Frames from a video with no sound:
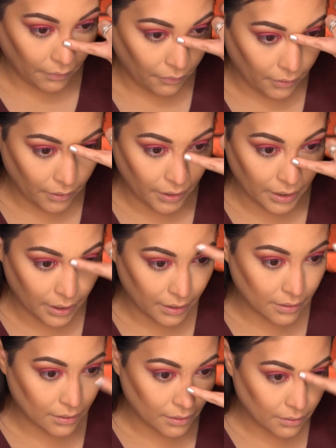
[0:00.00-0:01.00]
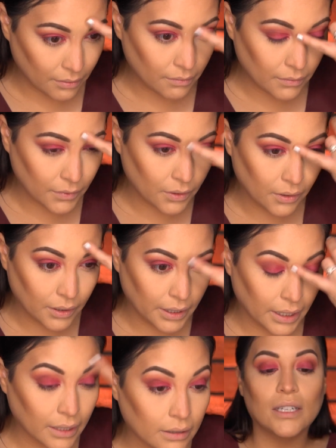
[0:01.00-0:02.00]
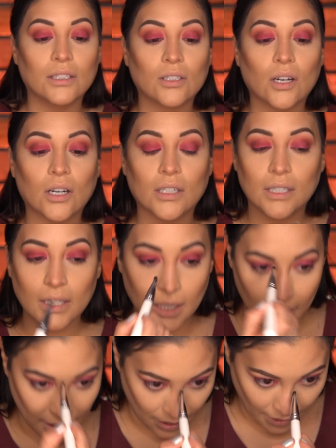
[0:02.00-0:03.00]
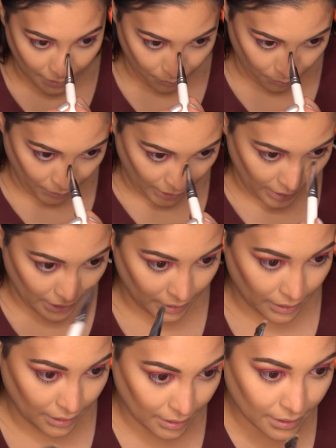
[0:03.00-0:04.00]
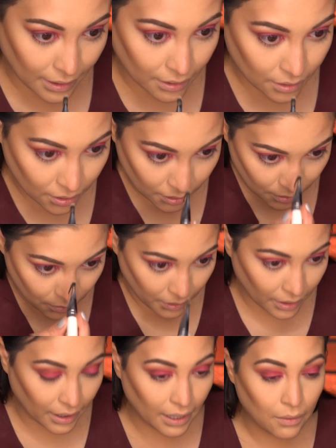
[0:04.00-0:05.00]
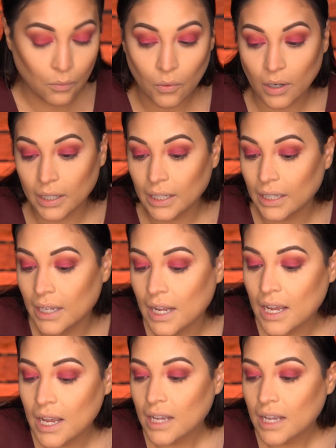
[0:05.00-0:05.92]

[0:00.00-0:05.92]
I feel like it's crooked, but it's hard to get it like right in the center where I want it.